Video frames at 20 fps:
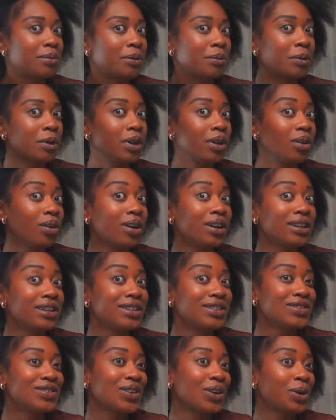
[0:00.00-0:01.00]
but I'm gonna go ahead and
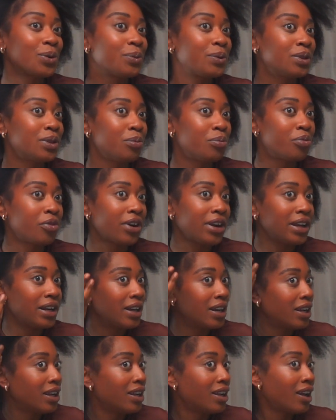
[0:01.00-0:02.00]
get started with the
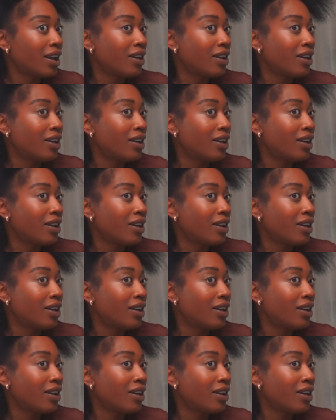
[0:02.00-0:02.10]
braiding,